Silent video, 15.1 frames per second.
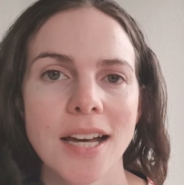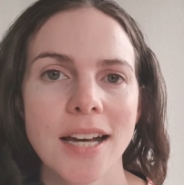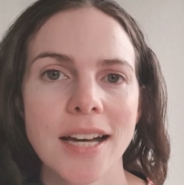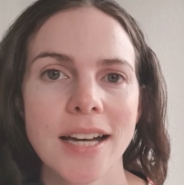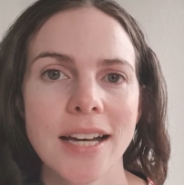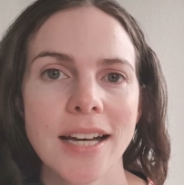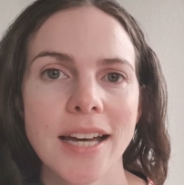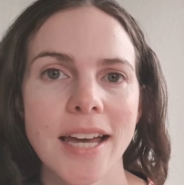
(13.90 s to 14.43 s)

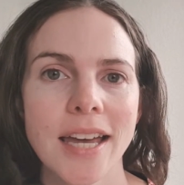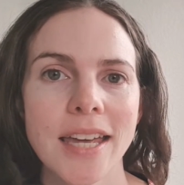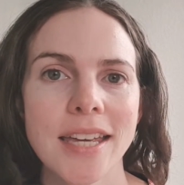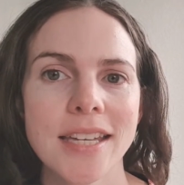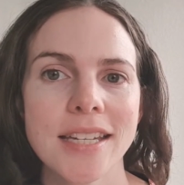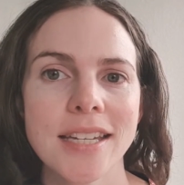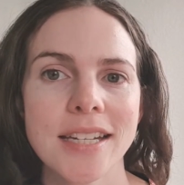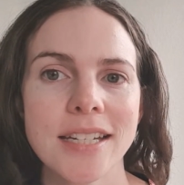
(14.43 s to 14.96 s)
Uh,
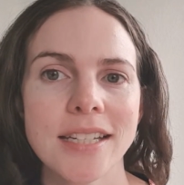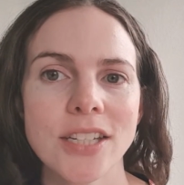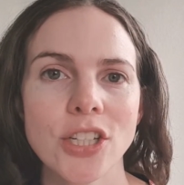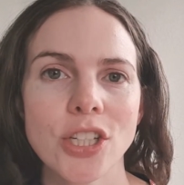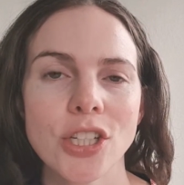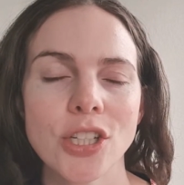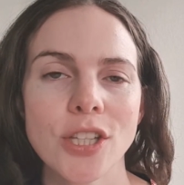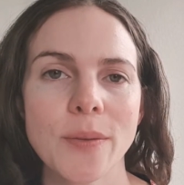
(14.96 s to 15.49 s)
in
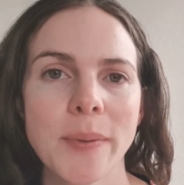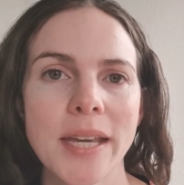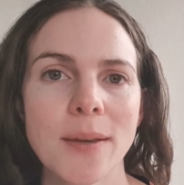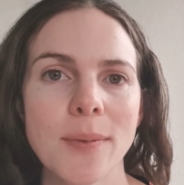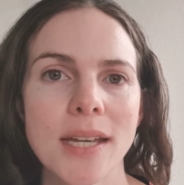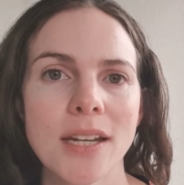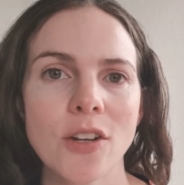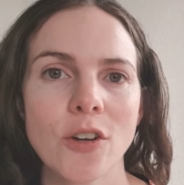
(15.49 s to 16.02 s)
addition to the
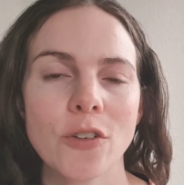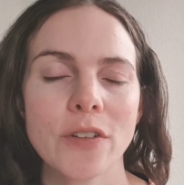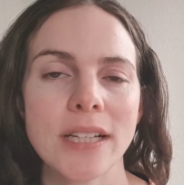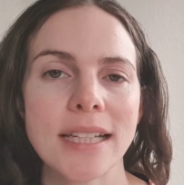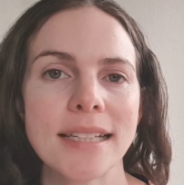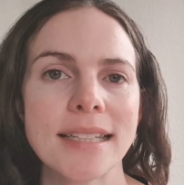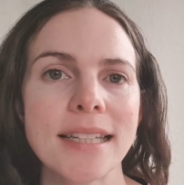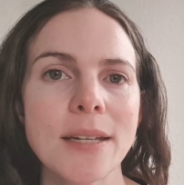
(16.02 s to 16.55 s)
baby not
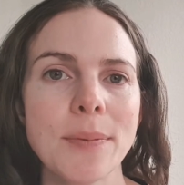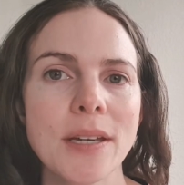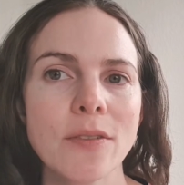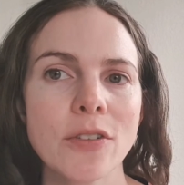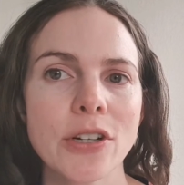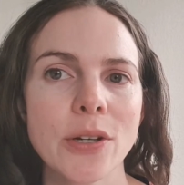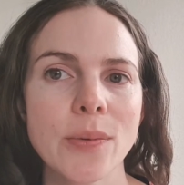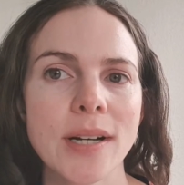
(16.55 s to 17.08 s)
really sleeping
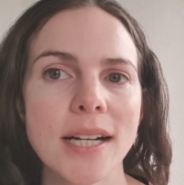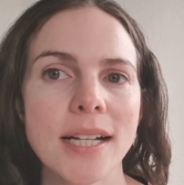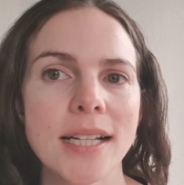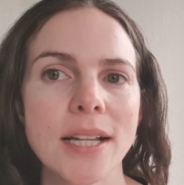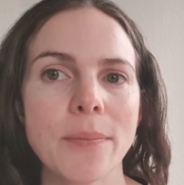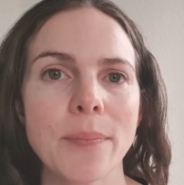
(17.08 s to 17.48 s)
very well,